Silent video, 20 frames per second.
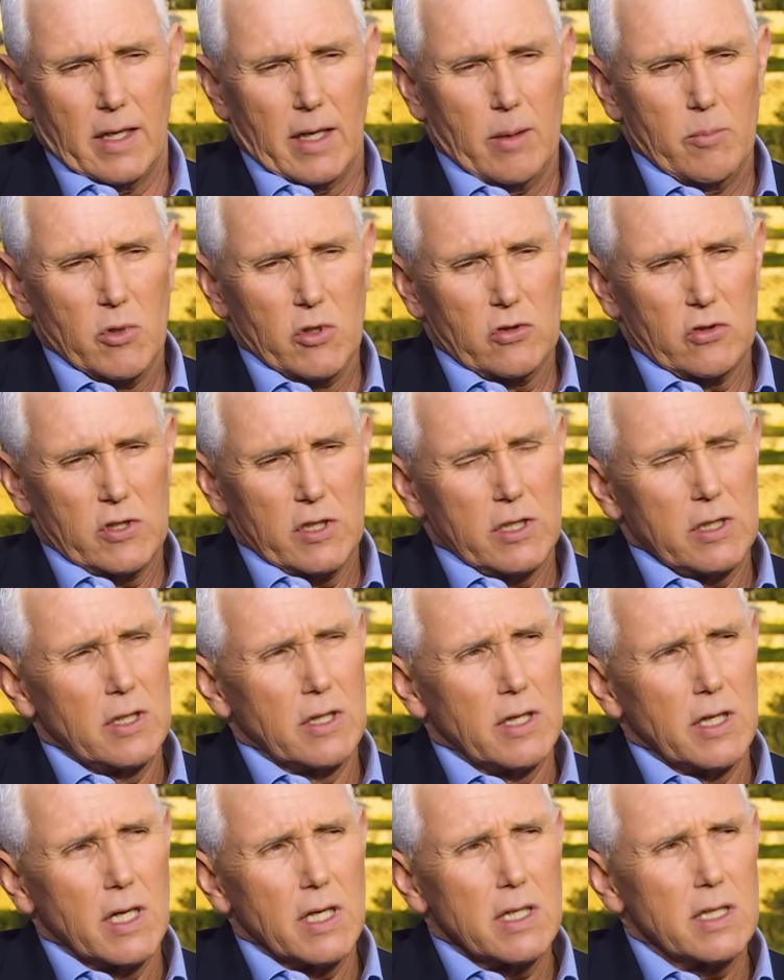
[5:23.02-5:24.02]
must tell
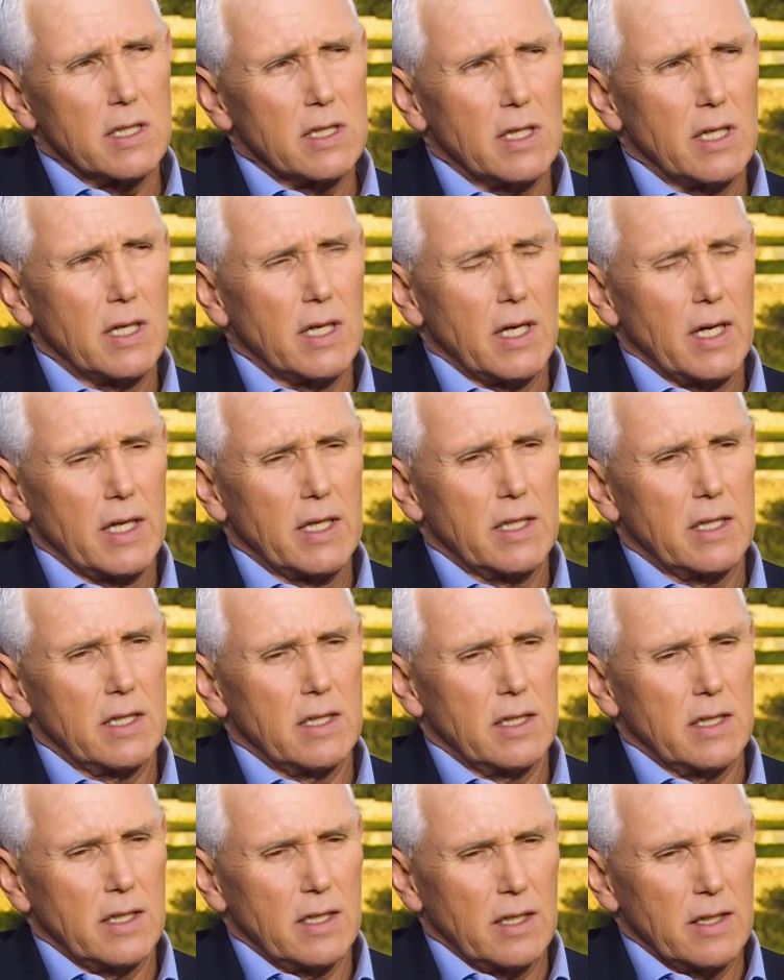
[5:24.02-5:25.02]
you that
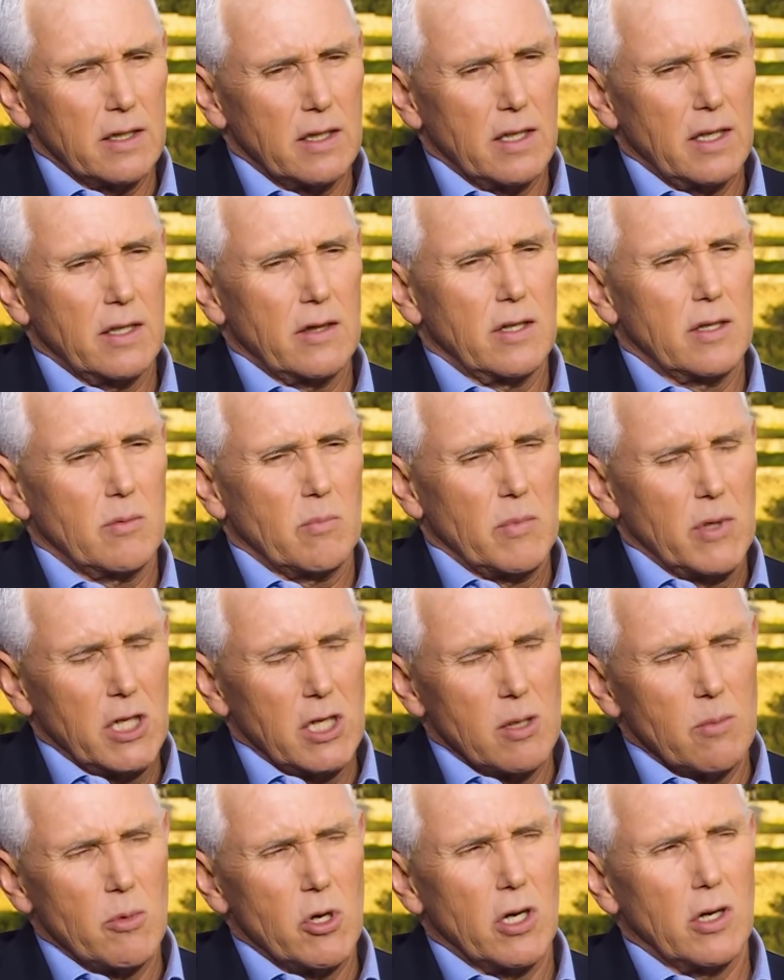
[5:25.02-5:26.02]
I think
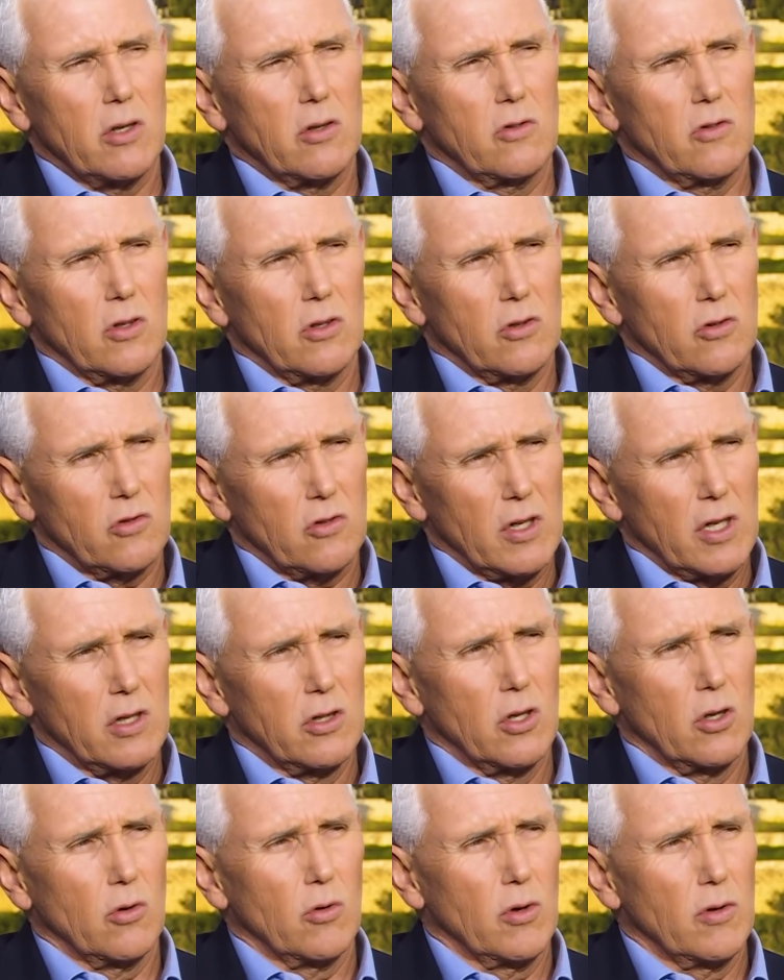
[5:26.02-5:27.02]
many Americans
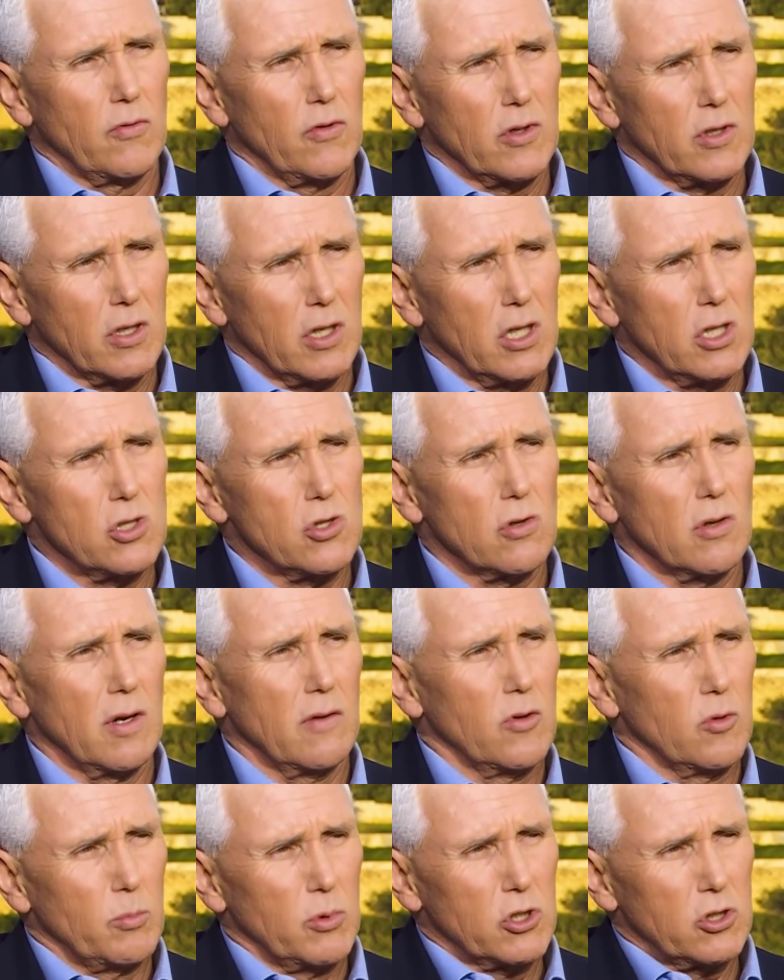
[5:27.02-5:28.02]
understand the horrific nature
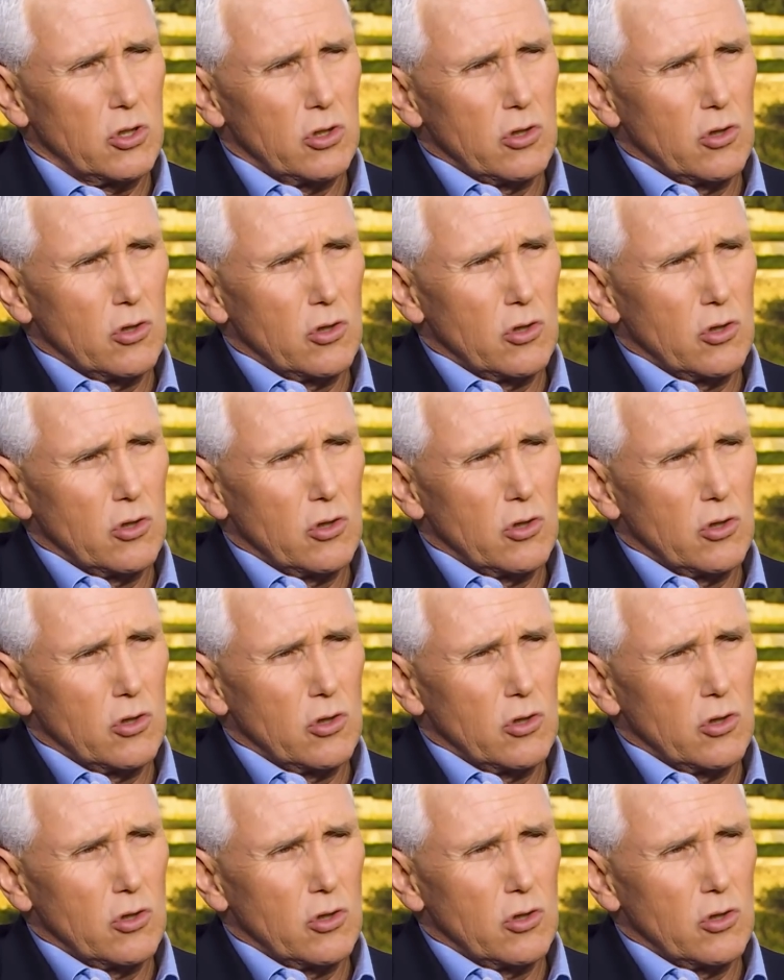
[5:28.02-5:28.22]
of it, but to